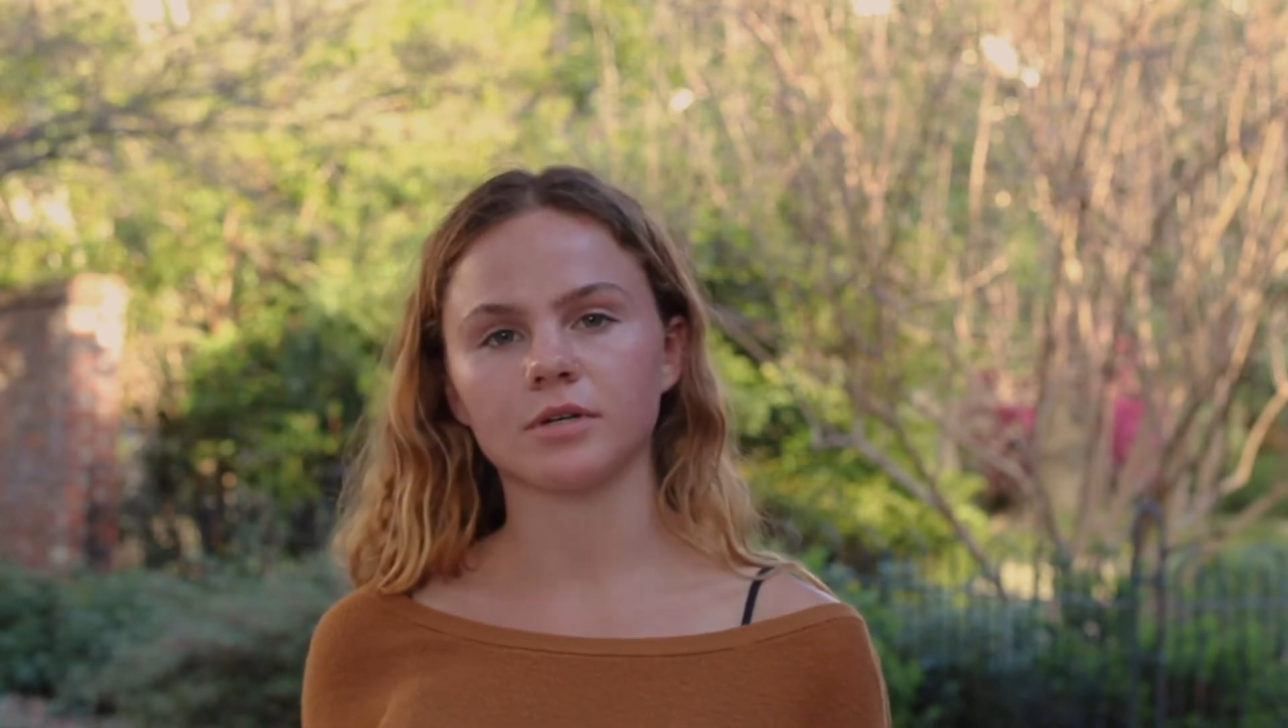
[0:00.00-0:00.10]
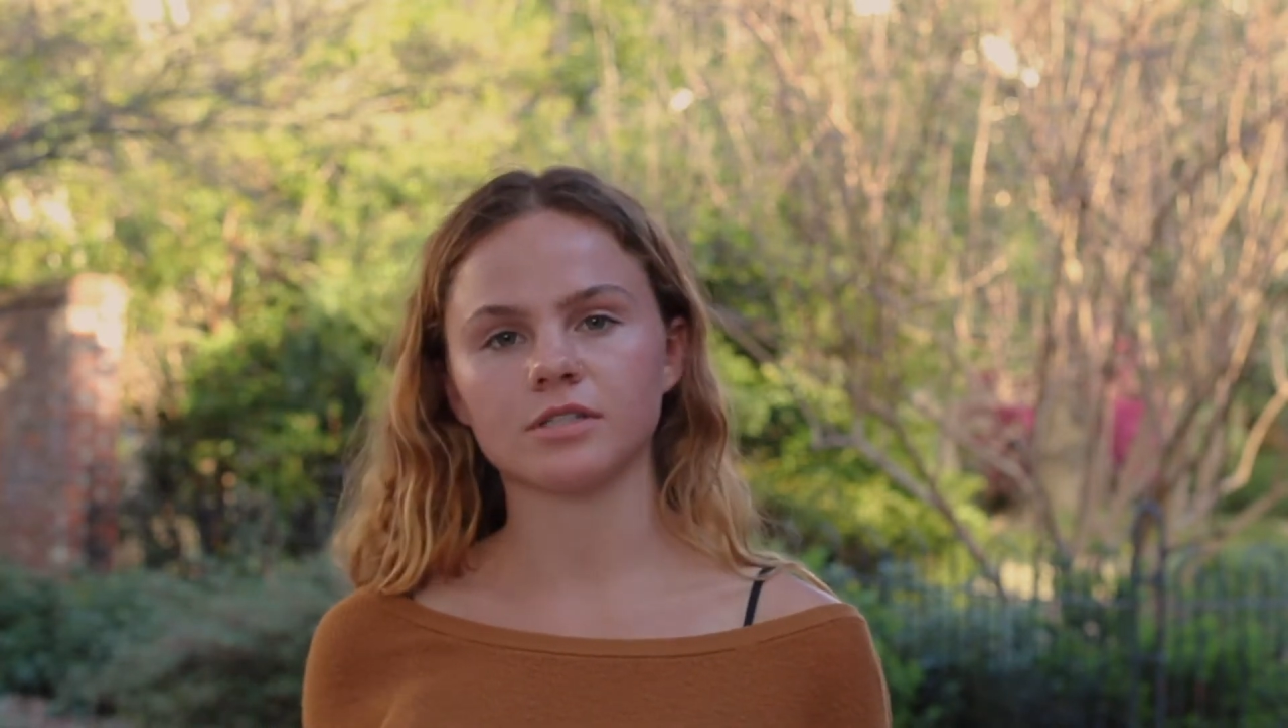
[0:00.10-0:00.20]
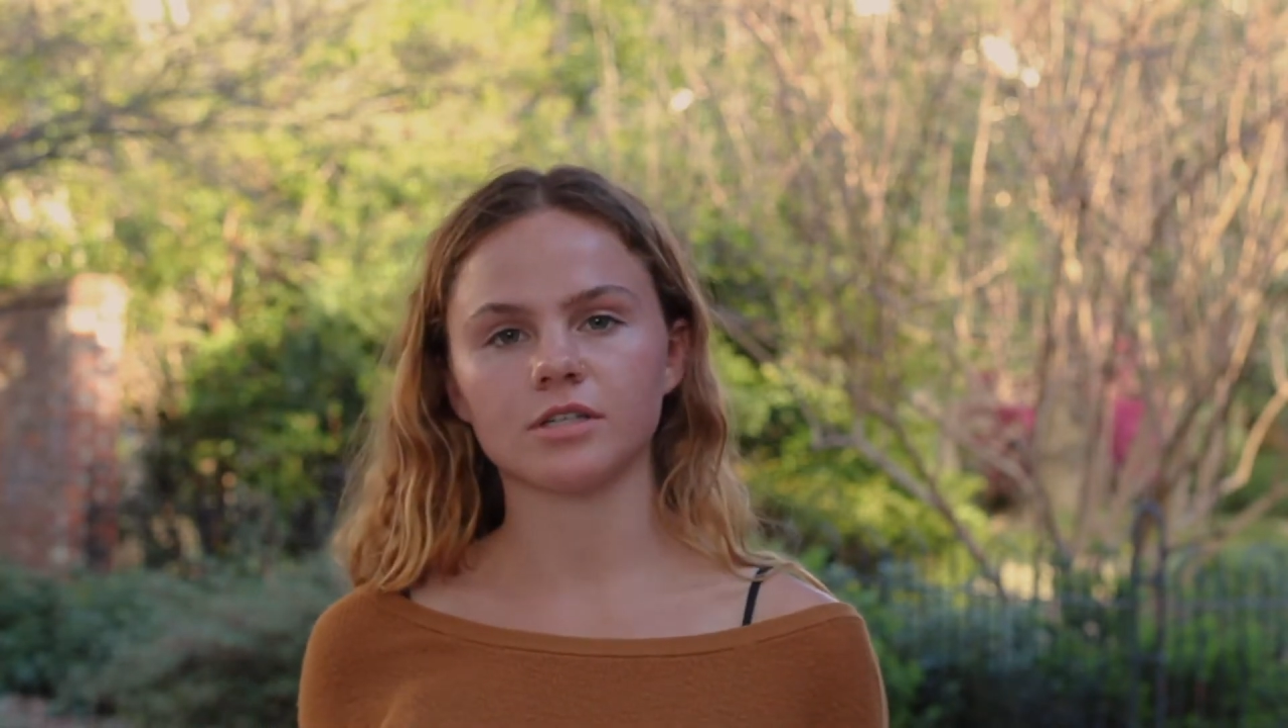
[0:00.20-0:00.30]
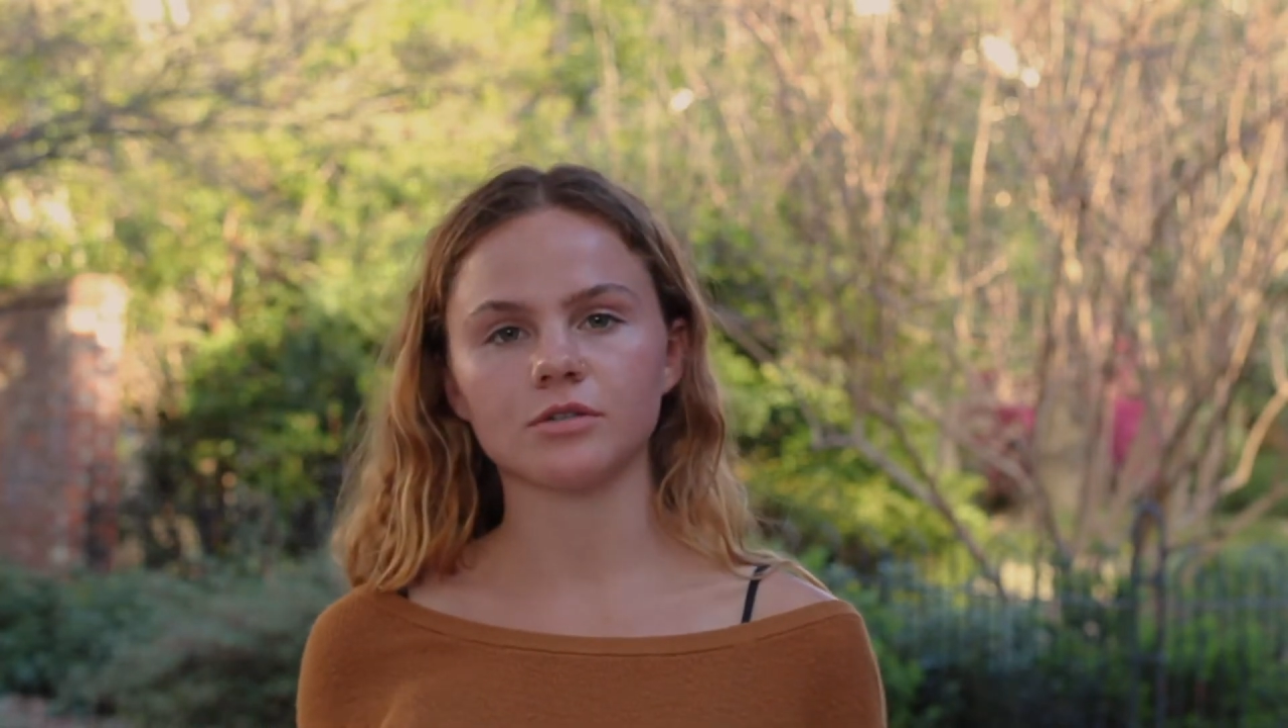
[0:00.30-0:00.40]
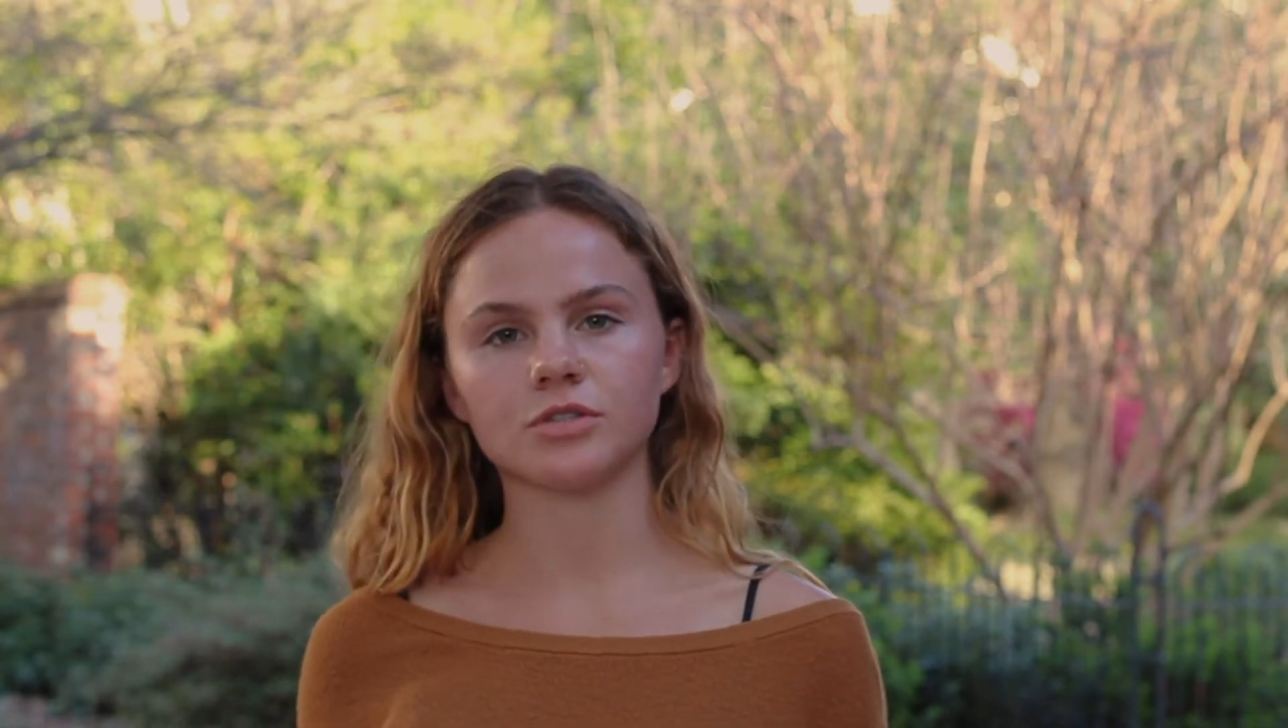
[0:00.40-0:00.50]

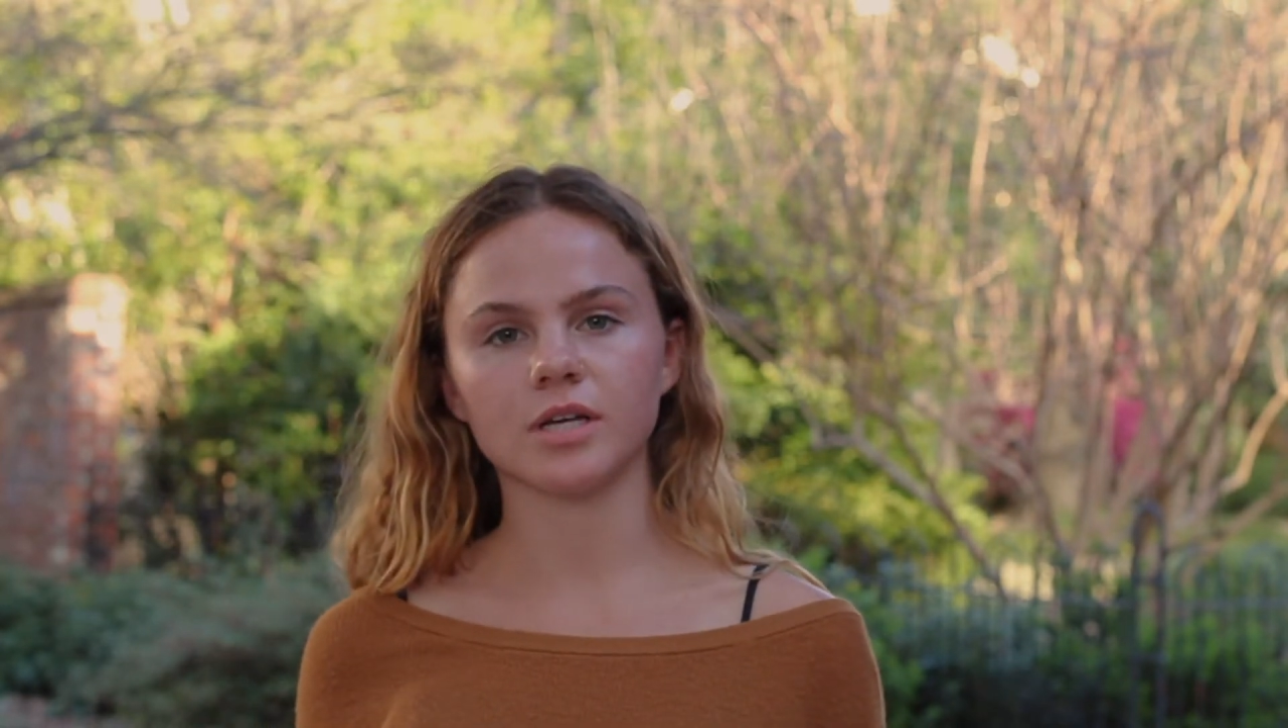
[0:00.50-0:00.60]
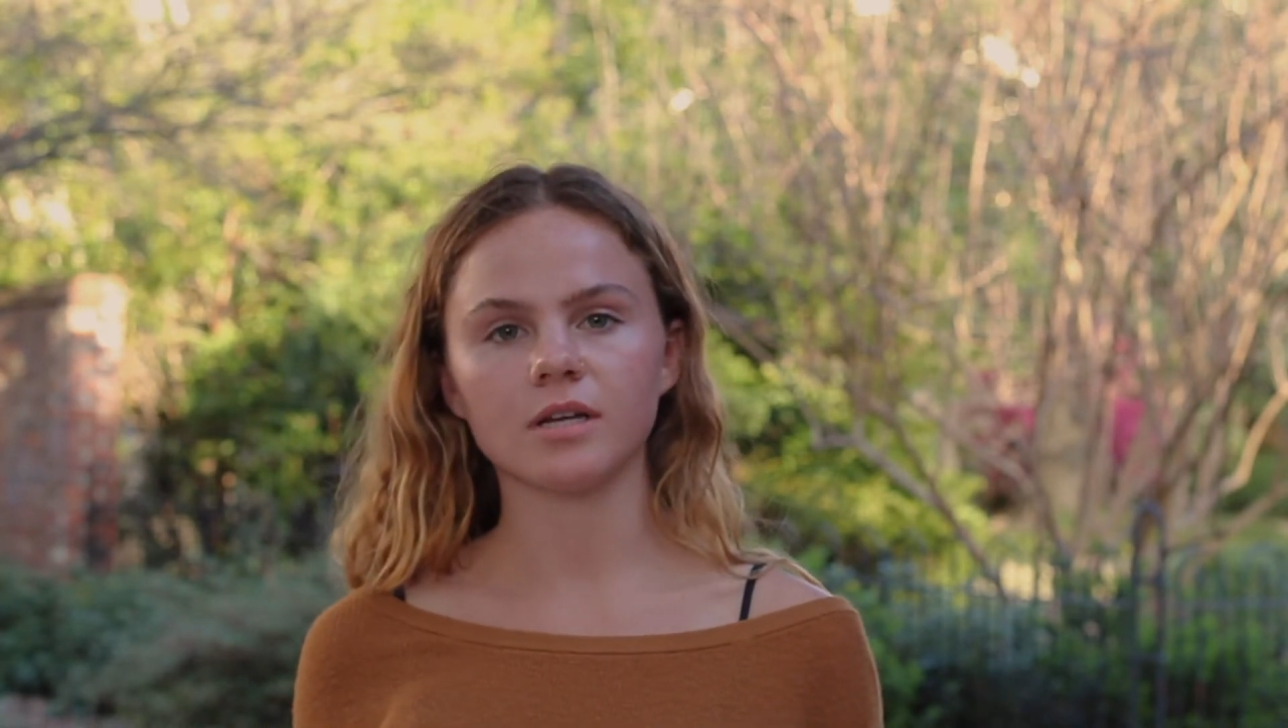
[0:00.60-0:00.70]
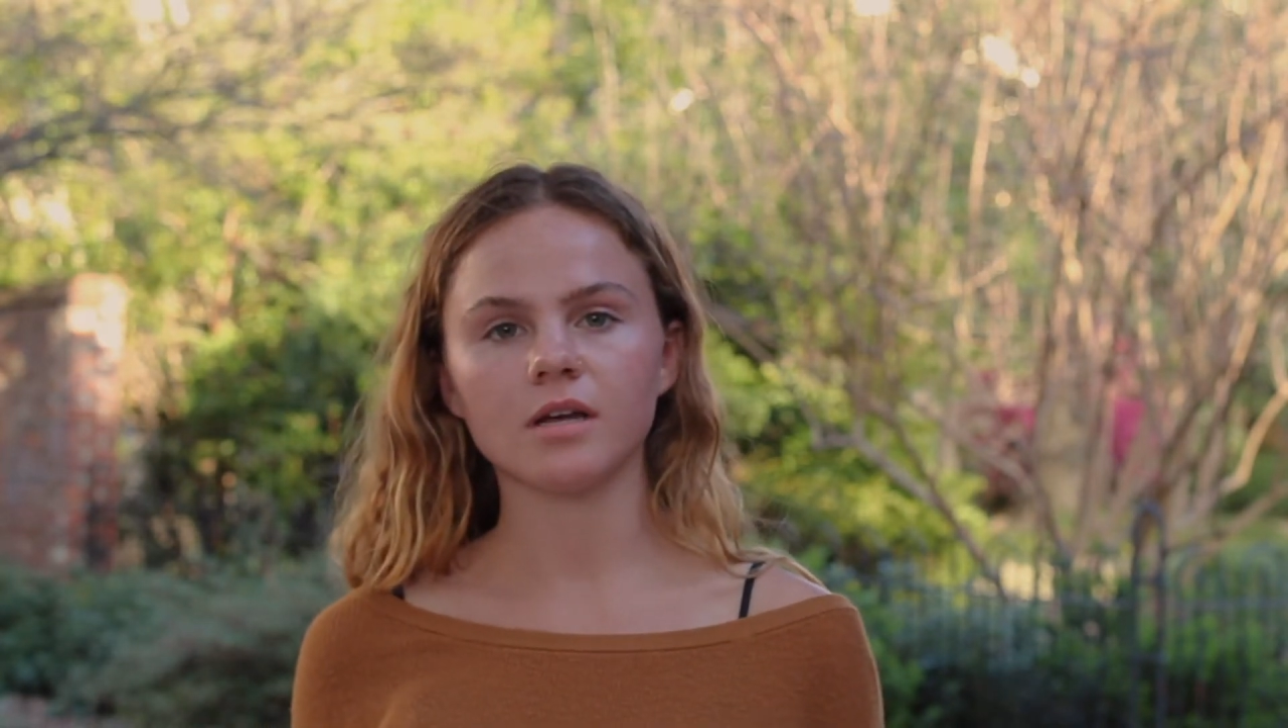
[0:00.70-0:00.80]
persecution.